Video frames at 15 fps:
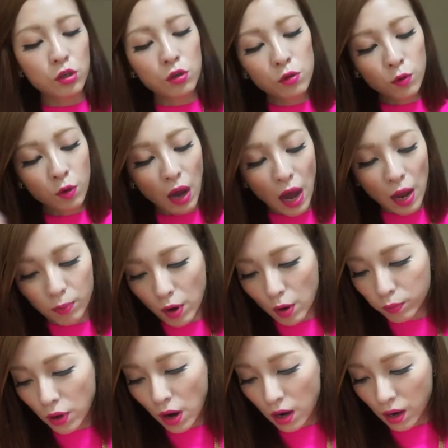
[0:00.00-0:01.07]
new
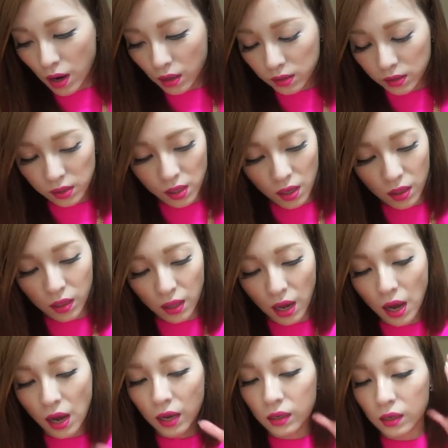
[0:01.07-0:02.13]
eyebrow product
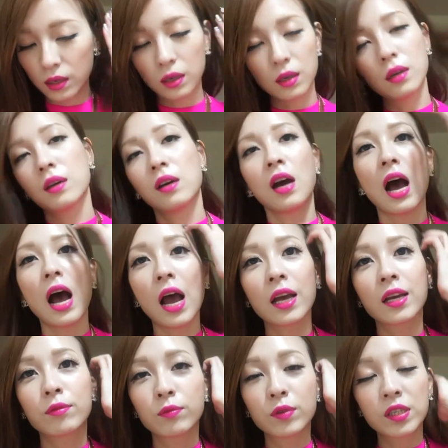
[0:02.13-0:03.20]
that
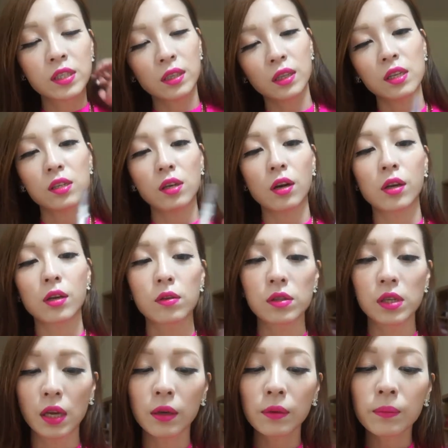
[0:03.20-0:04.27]
I recently started
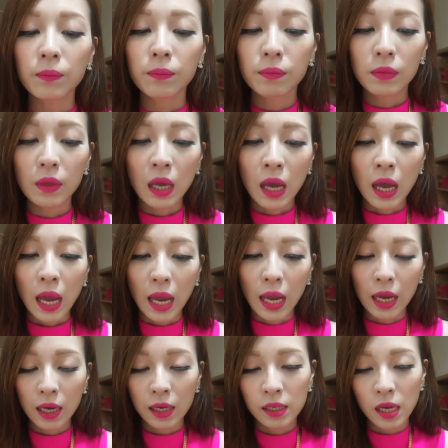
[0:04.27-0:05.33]
using.
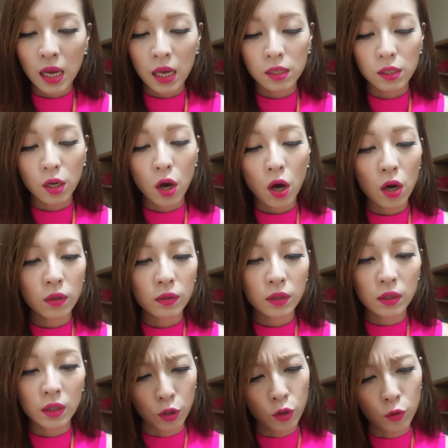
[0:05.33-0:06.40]
And it's called
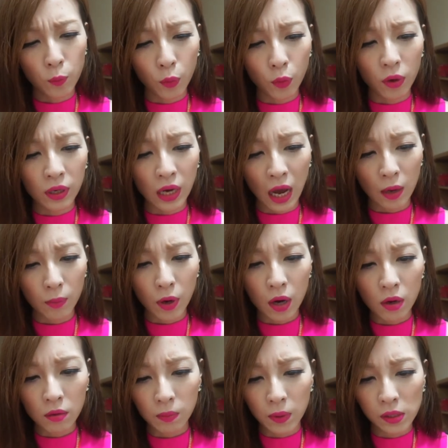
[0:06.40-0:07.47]
the Newborn
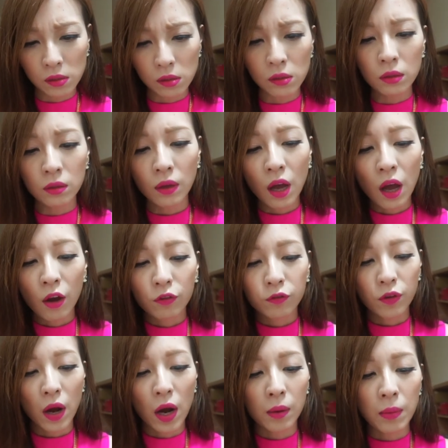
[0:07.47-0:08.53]
Eyebrow Pencil
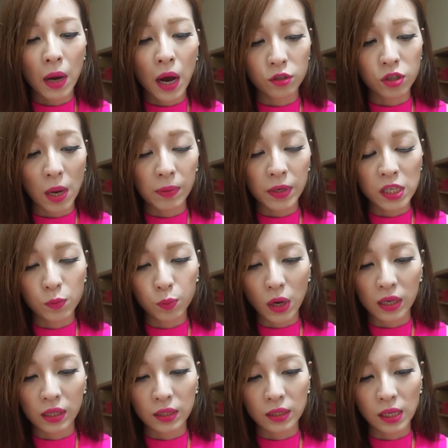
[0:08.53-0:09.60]
from a Japanese
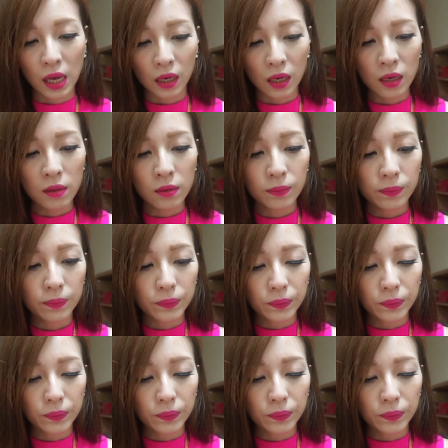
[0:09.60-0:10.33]
brand SANA.